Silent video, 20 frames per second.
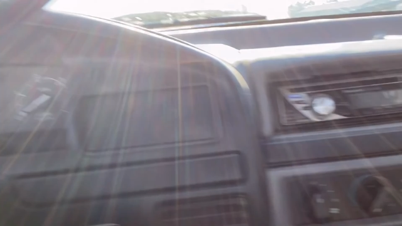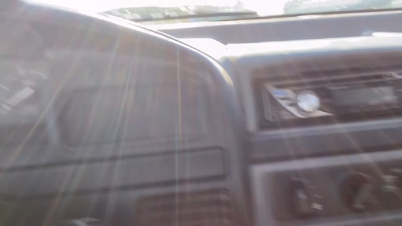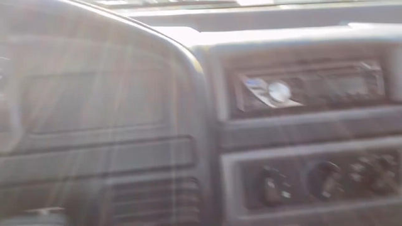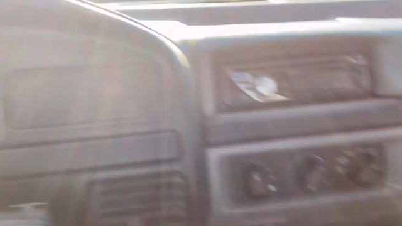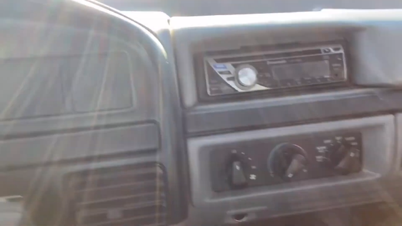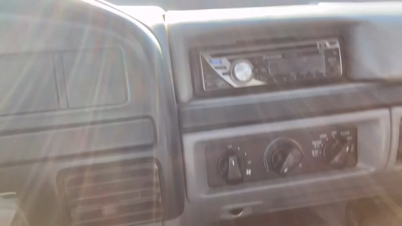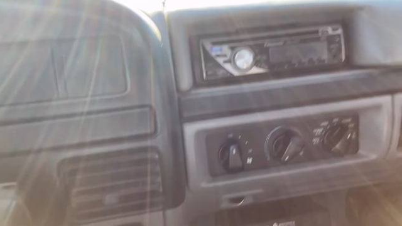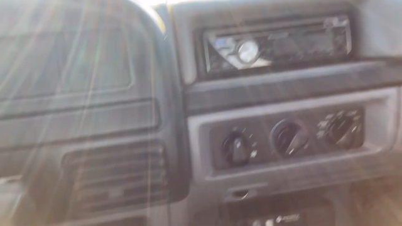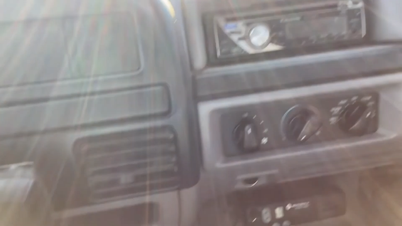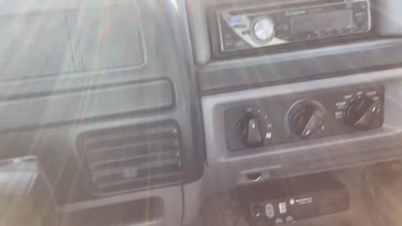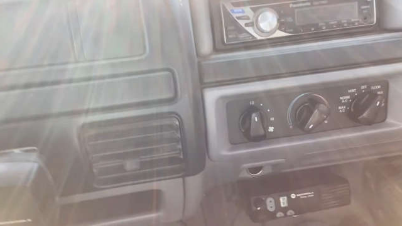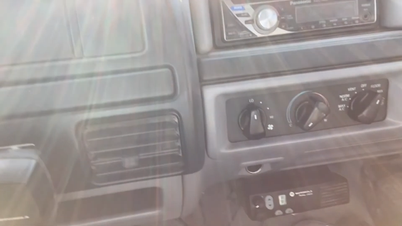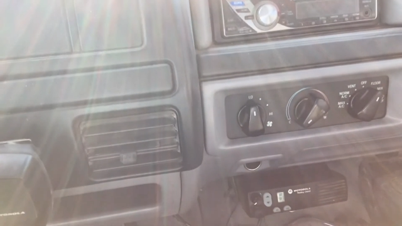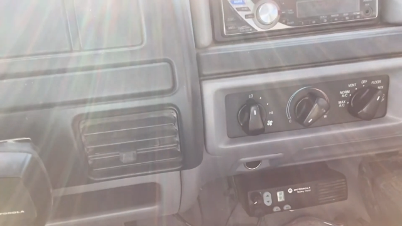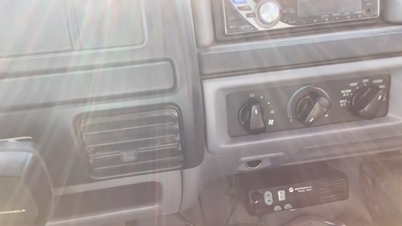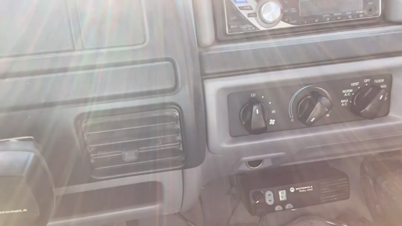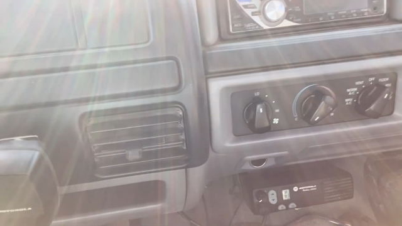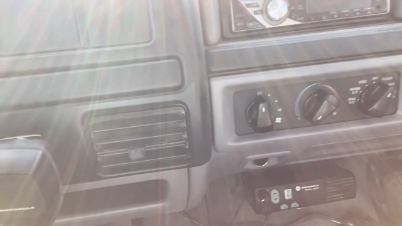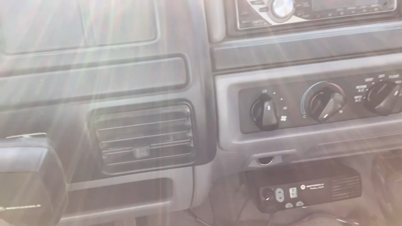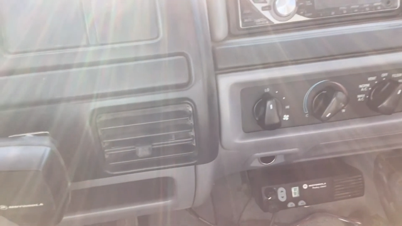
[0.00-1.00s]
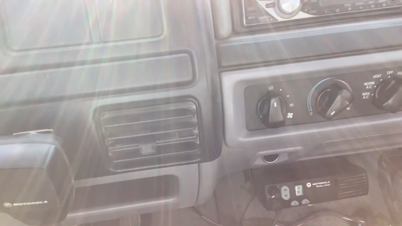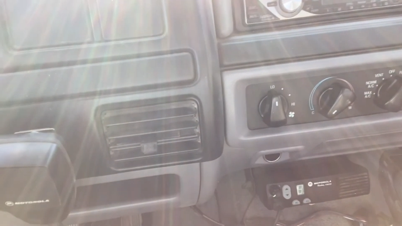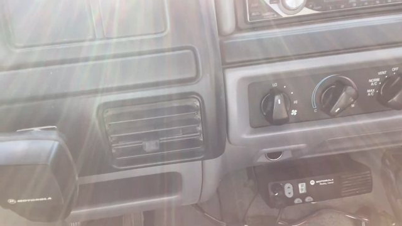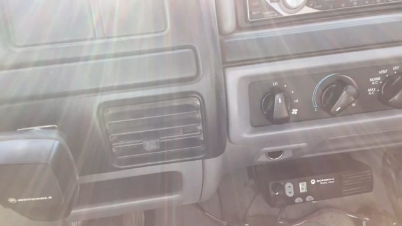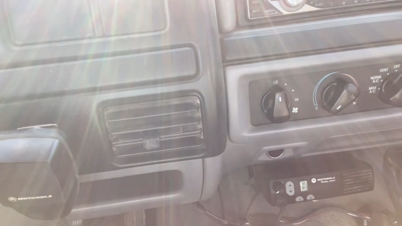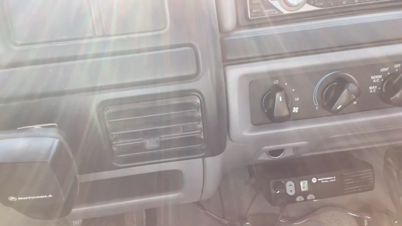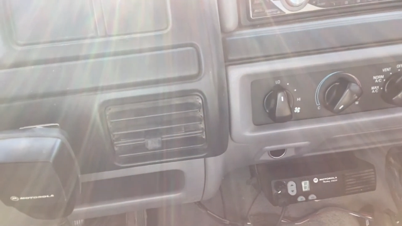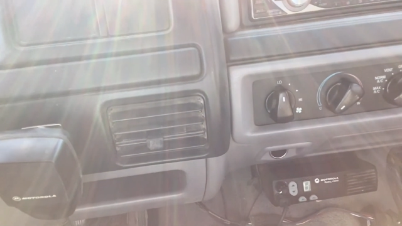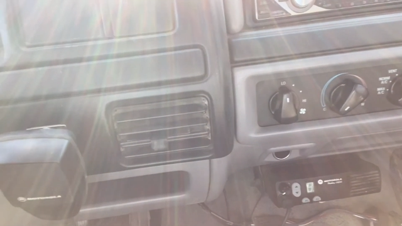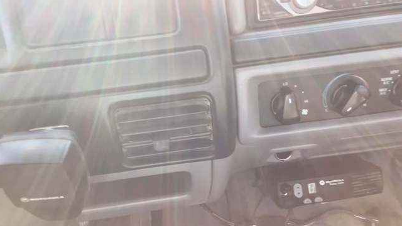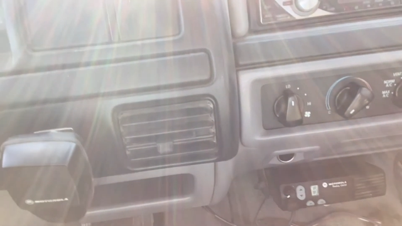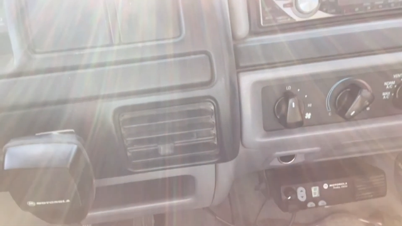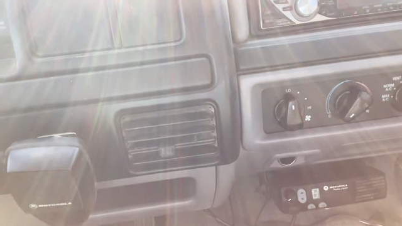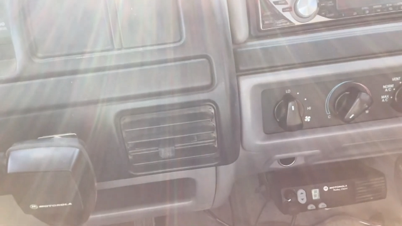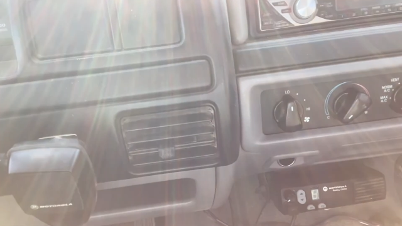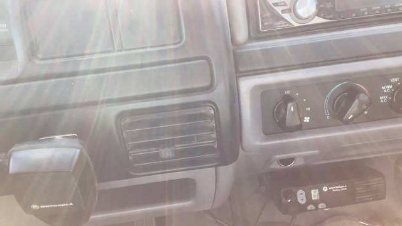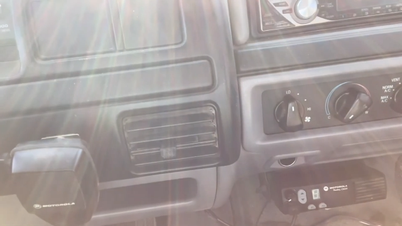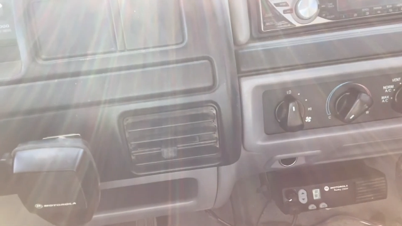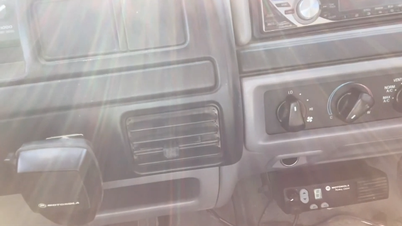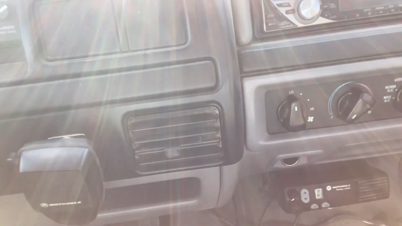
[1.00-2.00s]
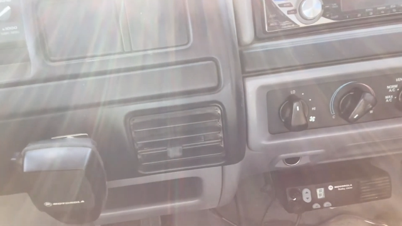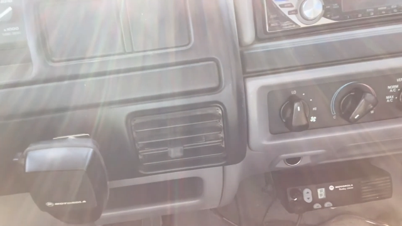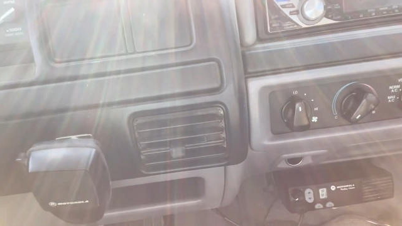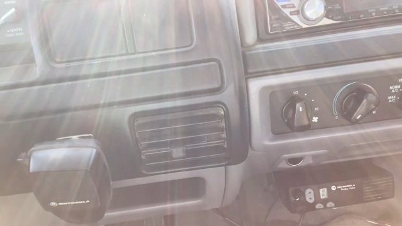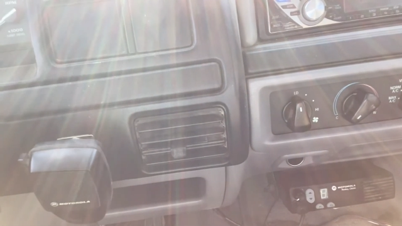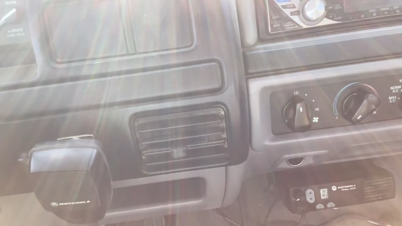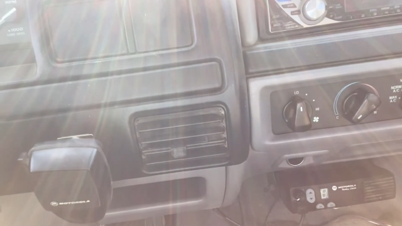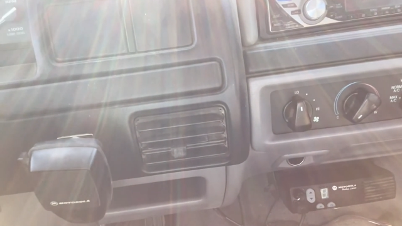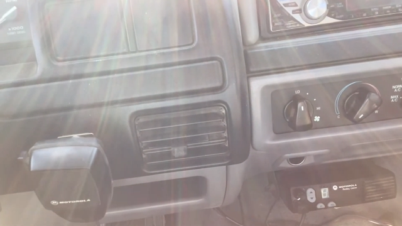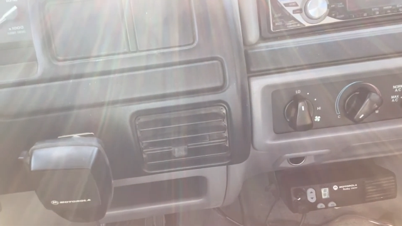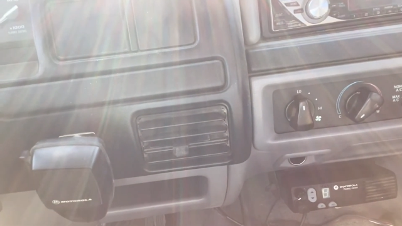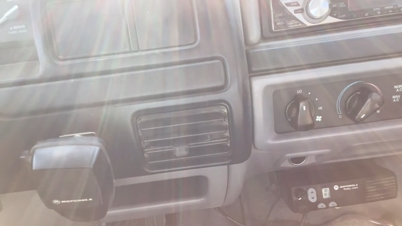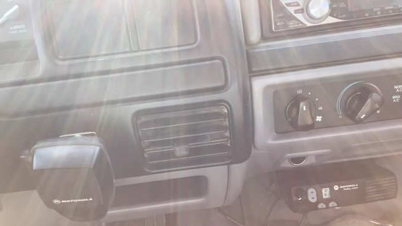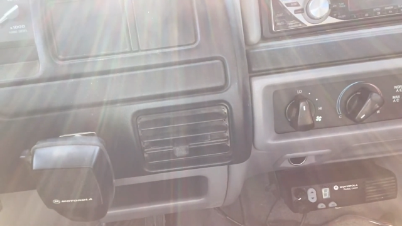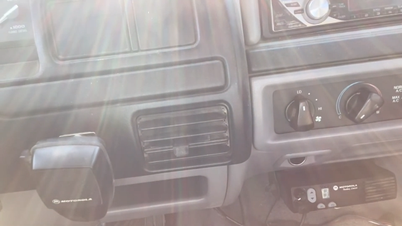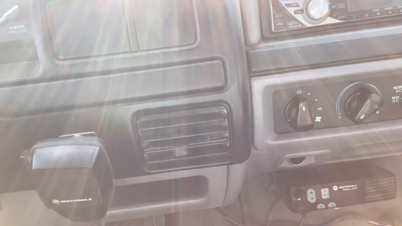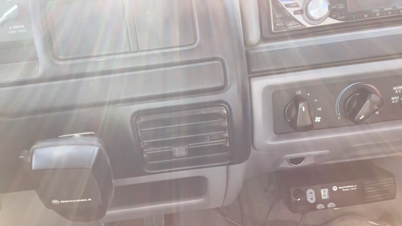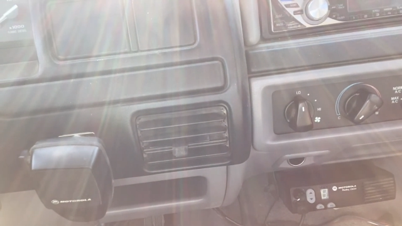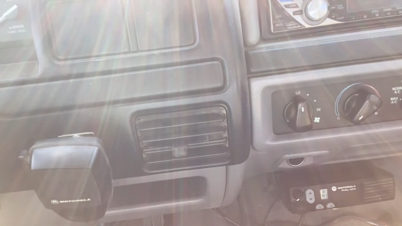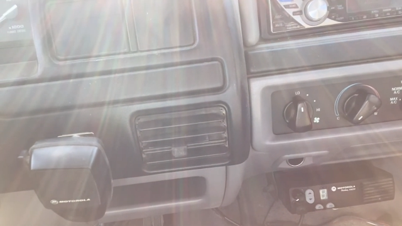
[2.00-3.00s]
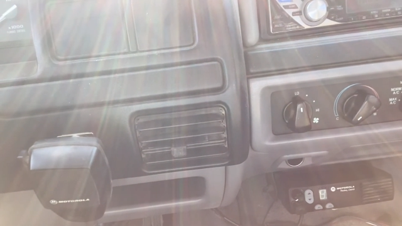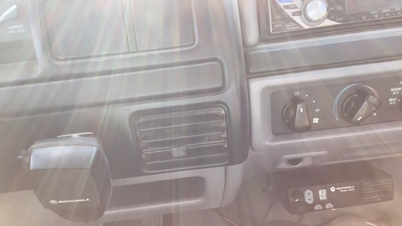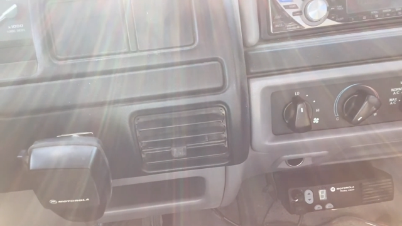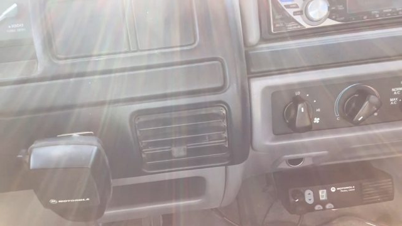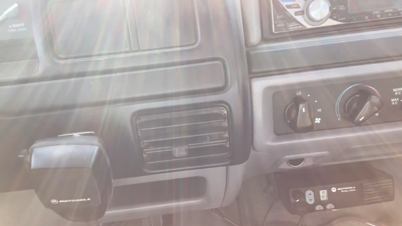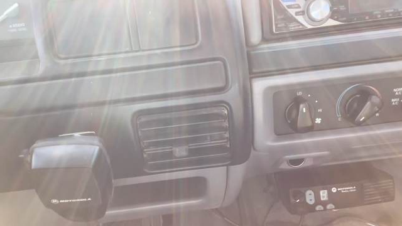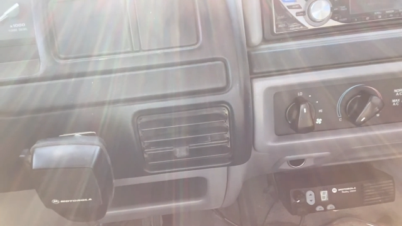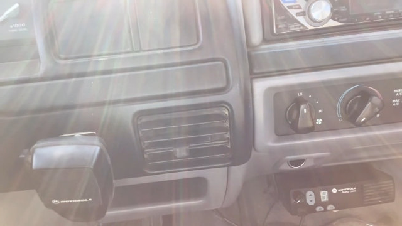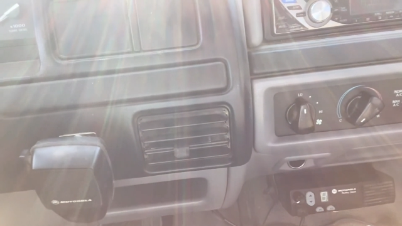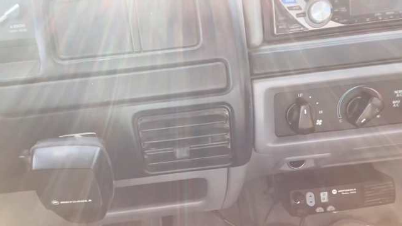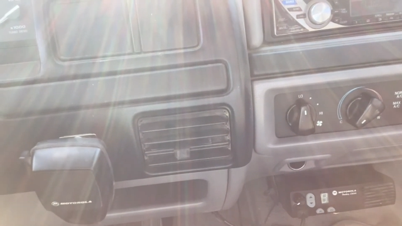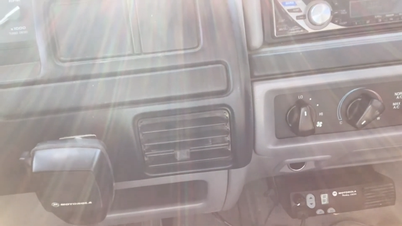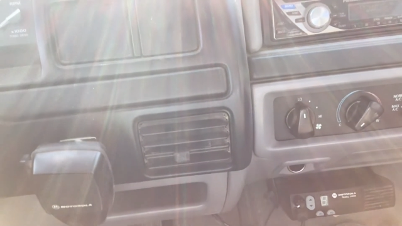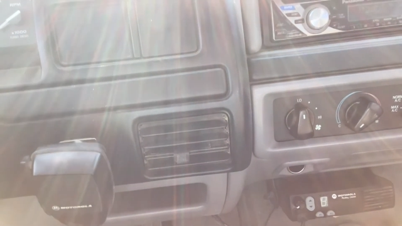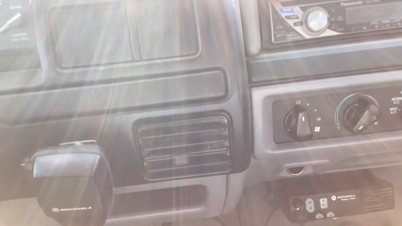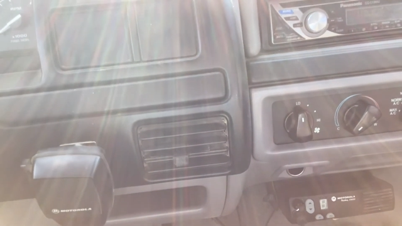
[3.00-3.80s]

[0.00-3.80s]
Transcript: Nobody's mouth can be seen.